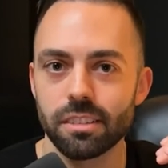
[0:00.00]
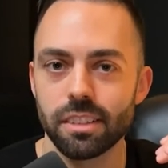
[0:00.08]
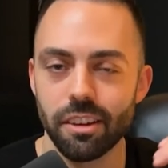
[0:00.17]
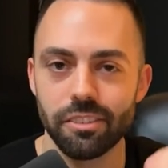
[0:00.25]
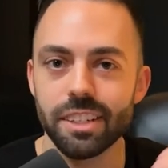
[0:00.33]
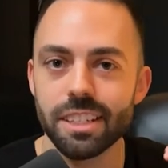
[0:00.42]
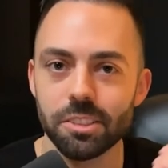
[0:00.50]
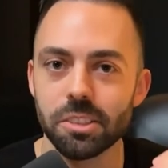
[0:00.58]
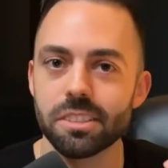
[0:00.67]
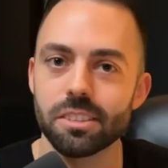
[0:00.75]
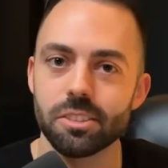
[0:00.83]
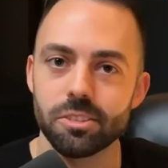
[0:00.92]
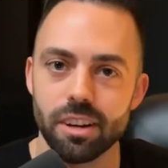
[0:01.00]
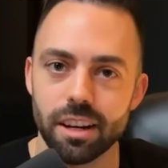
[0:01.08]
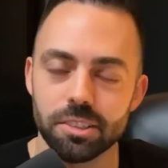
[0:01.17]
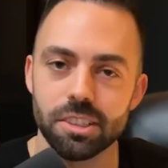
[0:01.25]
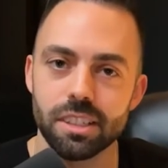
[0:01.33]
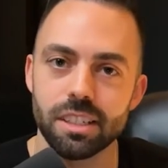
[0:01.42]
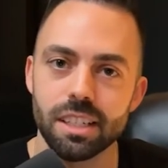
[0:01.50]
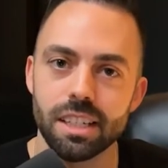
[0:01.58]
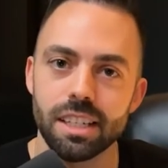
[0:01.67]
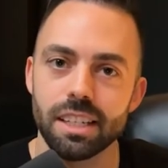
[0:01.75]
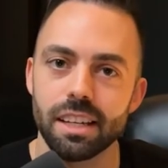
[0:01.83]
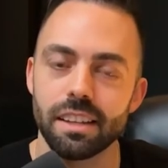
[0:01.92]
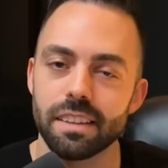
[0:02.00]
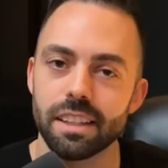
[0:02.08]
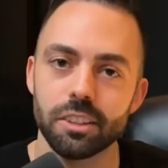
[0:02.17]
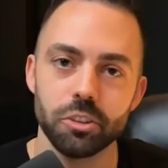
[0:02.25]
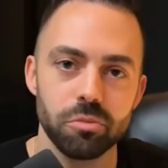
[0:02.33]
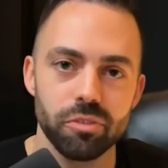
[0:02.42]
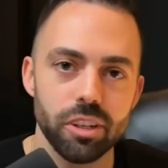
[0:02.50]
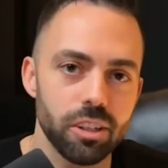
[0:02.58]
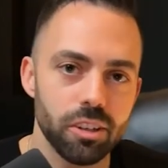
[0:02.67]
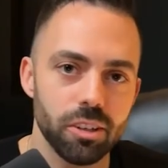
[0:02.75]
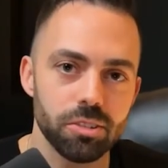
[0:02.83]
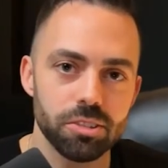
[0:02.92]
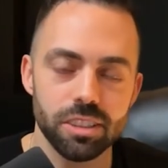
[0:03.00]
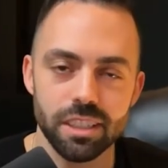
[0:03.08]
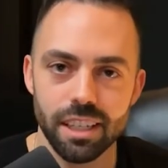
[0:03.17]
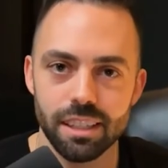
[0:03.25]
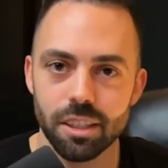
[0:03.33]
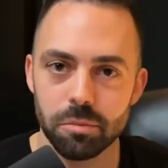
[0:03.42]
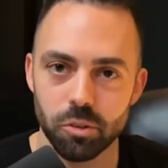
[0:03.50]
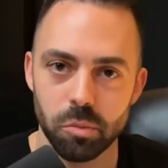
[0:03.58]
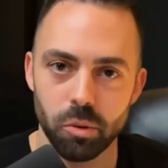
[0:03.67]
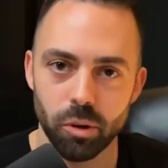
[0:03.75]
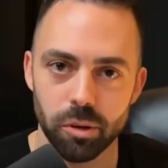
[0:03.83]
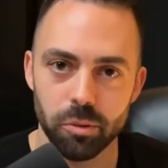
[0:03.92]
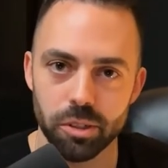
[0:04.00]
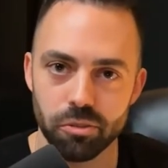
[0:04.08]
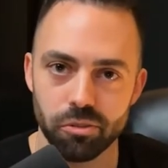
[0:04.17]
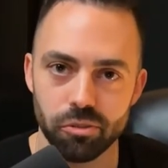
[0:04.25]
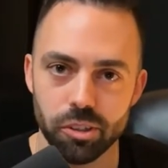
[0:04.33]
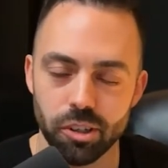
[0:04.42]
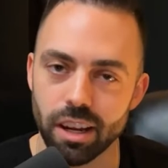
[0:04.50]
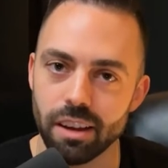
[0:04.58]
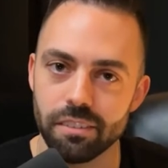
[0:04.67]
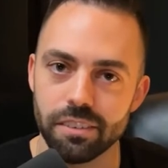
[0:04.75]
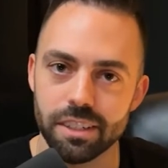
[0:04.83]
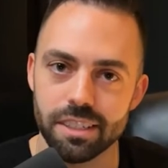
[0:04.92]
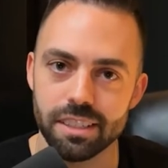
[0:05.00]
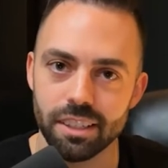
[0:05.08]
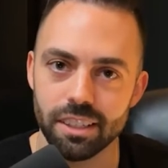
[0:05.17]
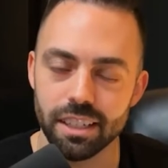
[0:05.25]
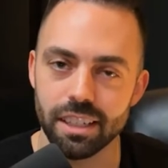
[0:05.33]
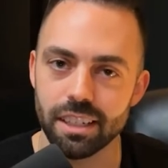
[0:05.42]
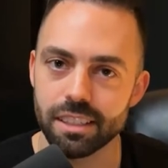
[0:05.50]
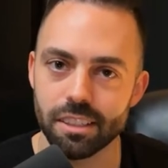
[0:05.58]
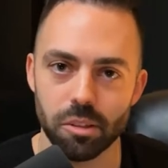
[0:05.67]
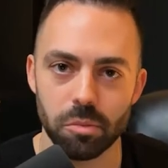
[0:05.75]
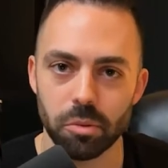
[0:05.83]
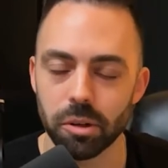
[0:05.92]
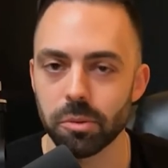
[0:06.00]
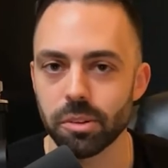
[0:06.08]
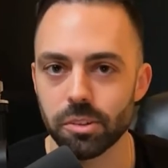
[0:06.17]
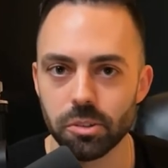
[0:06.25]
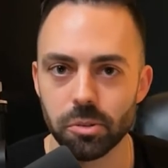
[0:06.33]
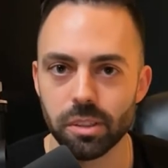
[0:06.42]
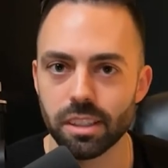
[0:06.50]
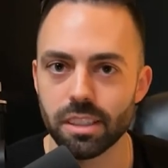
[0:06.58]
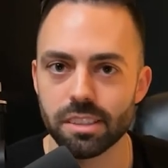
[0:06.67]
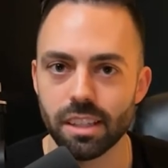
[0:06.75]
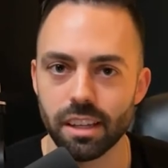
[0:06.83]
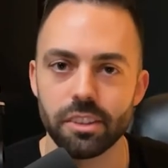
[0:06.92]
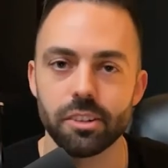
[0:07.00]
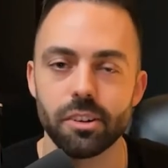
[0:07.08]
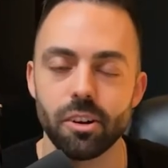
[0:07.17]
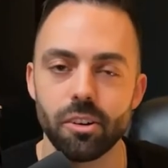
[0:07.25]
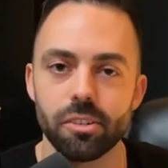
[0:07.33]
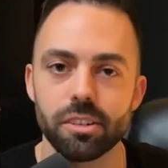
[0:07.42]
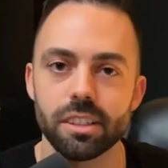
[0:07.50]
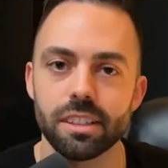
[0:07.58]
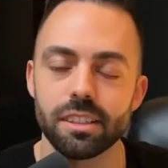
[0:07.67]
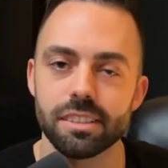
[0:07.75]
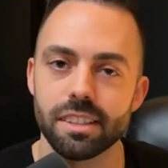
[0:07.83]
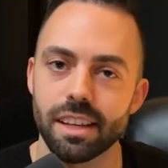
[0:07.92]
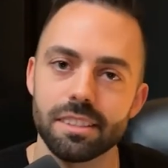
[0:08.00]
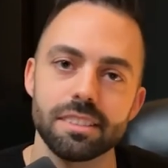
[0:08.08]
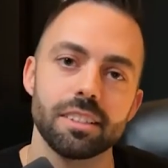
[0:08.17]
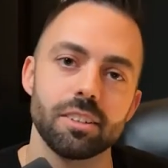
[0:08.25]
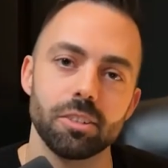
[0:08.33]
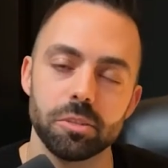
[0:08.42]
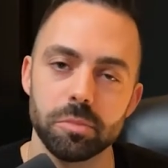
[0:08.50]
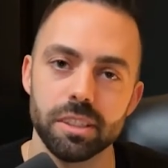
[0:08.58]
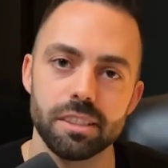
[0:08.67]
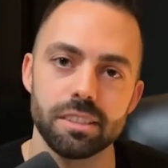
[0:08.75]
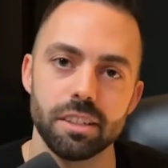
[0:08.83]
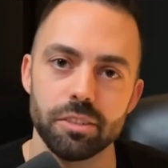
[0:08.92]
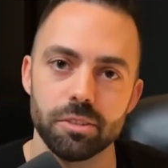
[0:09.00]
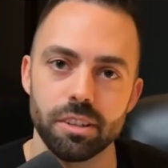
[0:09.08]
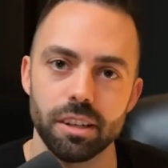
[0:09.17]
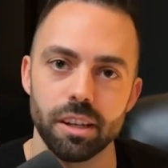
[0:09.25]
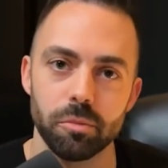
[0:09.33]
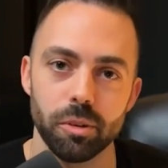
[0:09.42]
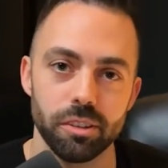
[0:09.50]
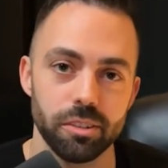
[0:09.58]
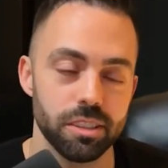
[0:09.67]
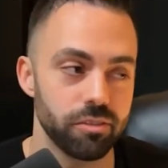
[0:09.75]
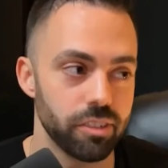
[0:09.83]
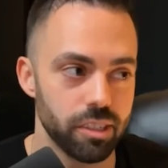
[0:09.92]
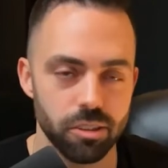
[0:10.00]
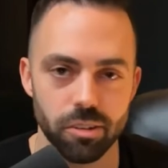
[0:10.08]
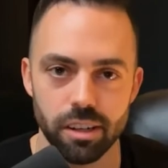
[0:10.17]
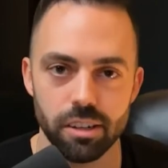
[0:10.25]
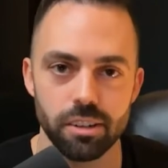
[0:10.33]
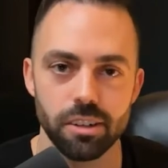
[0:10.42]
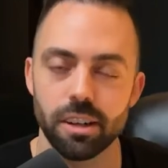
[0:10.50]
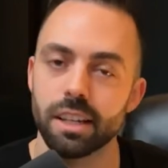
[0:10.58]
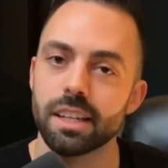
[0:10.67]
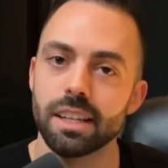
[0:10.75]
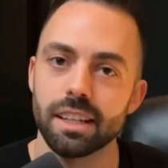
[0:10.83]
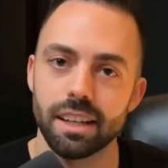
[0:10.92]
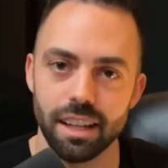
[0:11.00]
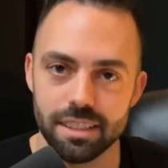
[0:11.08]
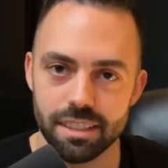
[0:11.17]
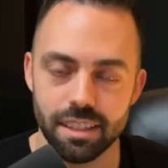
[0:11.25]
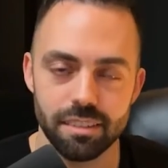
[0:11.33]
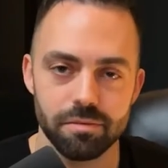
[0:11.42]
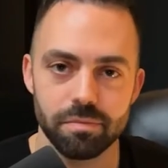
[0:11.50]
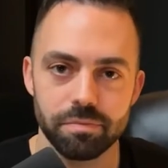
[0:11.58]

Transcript: definitions and direction, and then Loom videos, and get them to a point where you feel confident delegating to the point where they're doing this on their own, because that's going to ultimately save you time, whether it's video editor, content